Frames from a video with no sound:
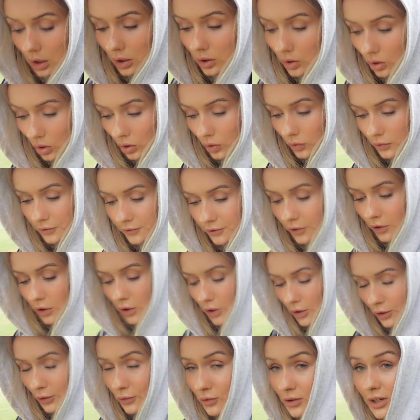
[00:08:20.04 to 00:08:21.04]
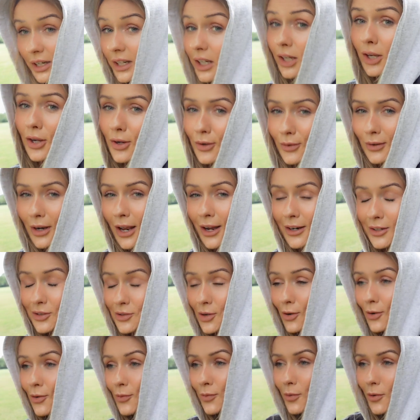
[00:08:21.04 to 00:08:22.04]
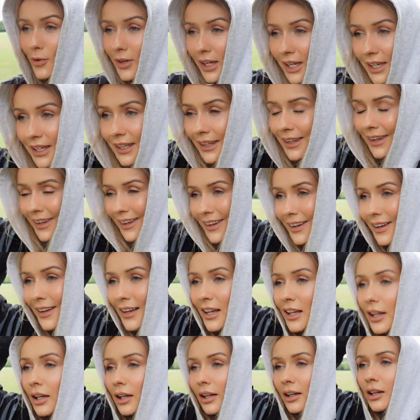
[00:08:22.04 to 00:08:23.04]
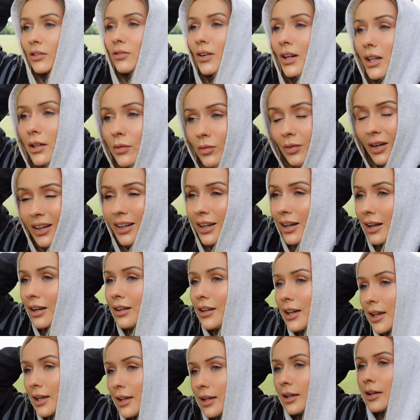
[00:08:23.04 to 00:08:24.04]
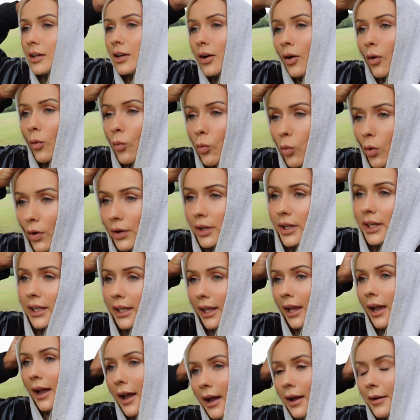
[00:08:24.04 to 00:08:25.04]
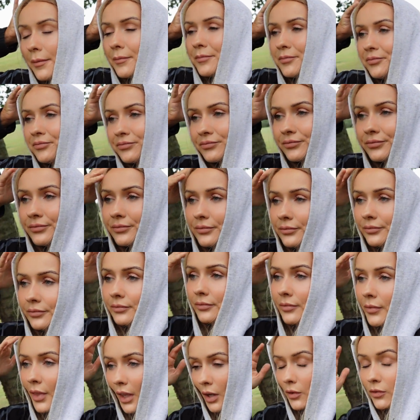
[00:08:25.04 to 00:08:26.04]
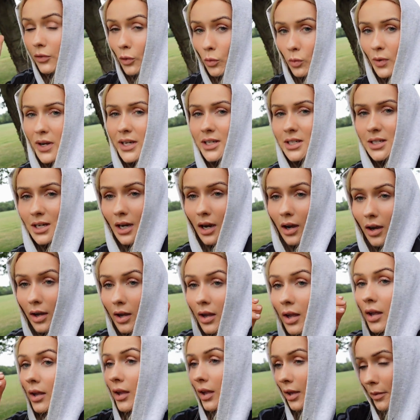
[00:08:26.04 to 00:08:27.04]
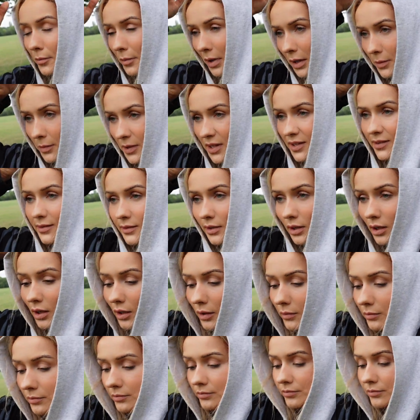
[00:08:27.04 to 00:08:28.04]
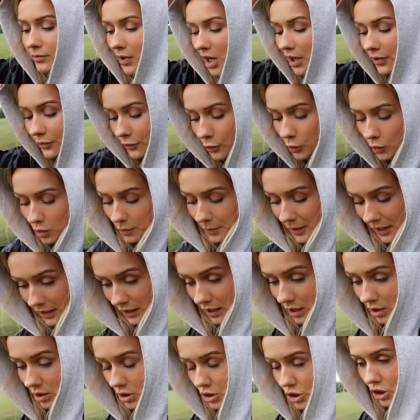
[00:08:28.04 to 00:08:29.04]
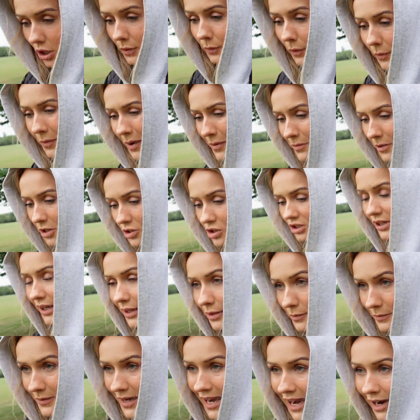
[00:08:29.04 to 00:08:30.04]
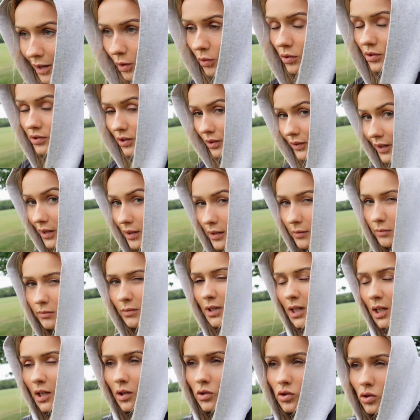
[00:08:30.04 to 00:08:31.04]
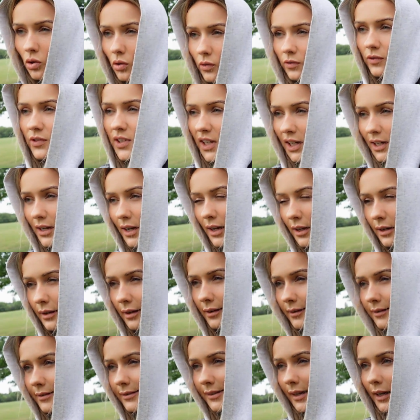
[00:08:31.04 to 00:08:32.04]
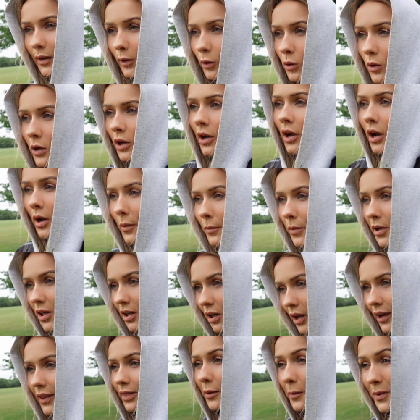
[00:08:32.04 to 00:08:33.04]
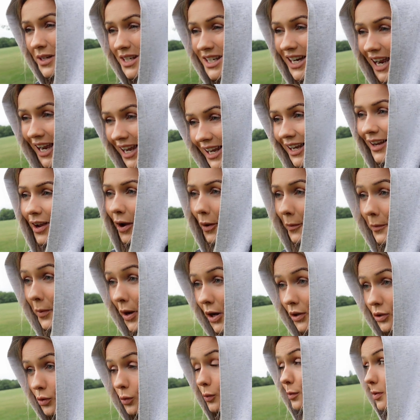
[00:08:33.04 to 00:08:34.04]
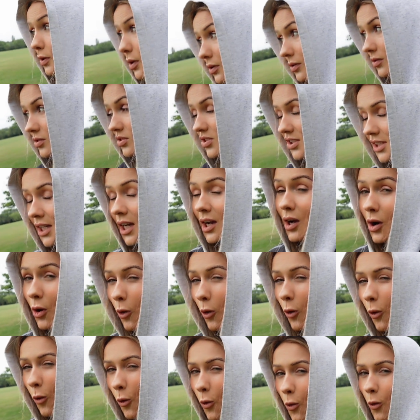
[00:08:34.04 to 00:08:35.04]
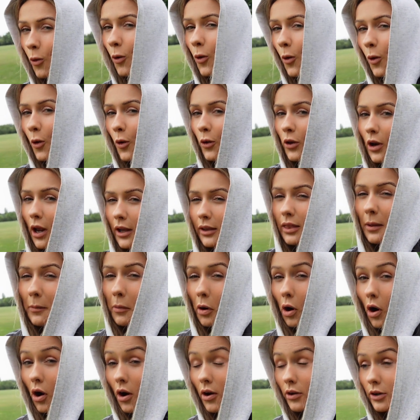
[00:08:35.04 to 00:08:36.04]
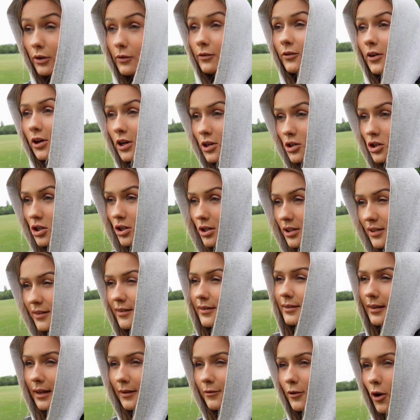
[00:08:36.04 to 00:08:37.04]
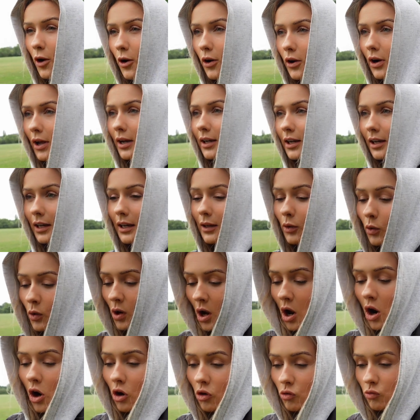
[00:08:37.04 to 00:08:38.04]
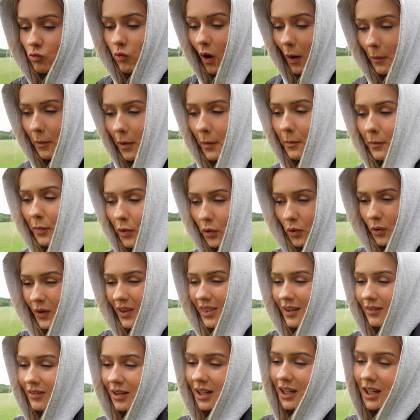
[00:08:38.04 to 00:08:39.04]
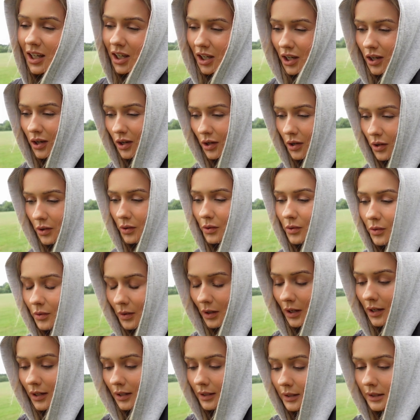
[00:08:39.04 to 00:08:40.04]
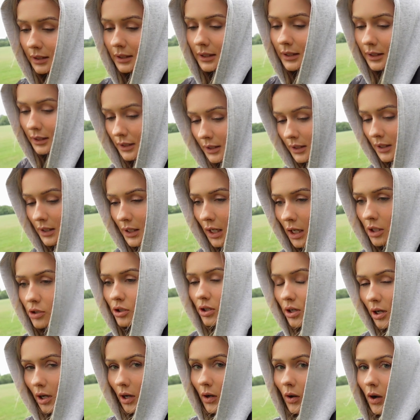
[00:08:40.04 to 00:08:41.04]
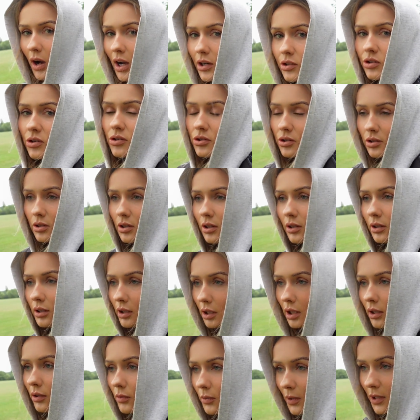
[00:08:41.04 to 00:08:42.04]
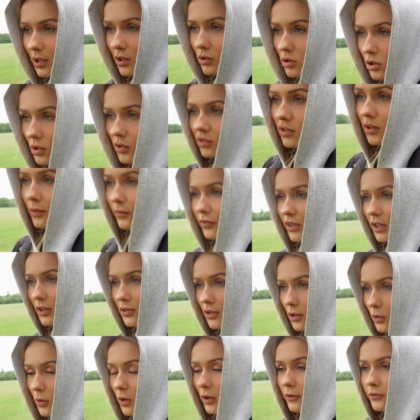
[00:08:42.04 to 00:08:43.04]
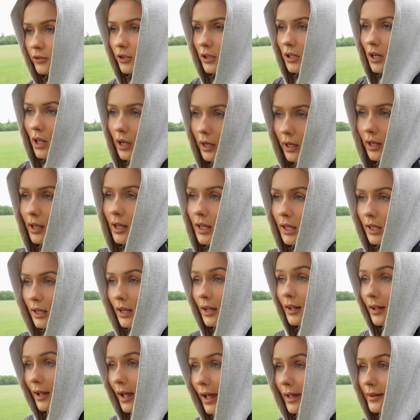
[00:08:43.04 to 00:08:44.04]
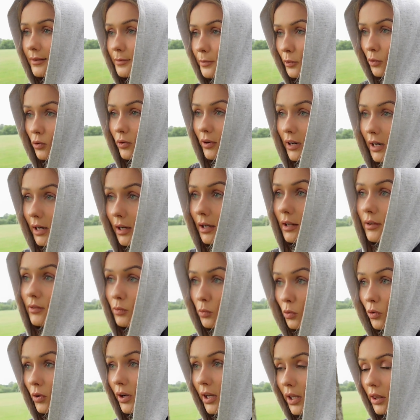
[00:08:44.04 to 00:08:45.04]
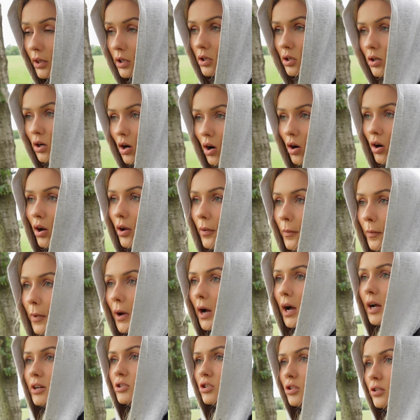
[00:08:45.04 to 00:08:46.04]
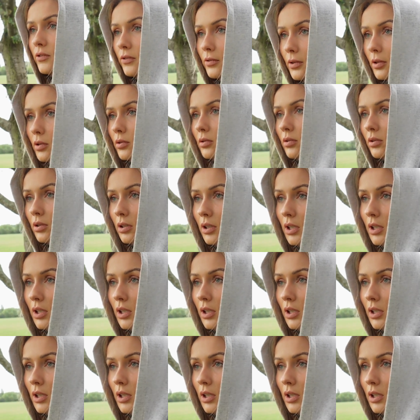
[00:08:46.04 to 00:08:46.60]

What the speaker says: look for really cute like dog walking gear. Like I really want to get, for winter, maybe some, I thought about it last year, but maybe I should get them now because I'll get them sort of secondhand in the sale. But like the Bottega puddle boots or like the Prada versions, they've got like a little rubber boot and they're really cute. I don't know, I just, you know, when you do something so often, like as boring as walking the dog, but I just feel